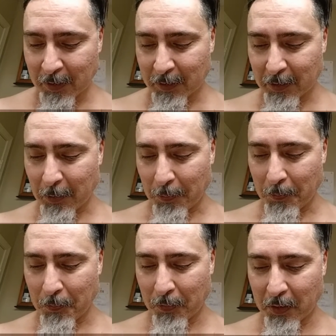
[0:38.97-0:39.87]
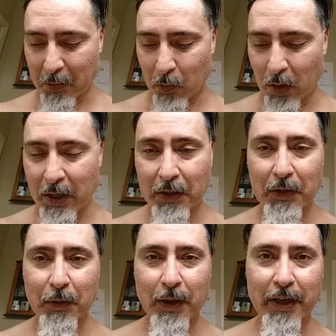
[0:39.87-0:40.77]
So, what
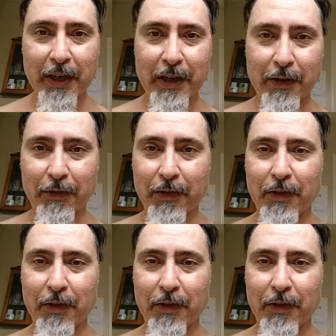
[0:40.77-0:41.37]
do I have?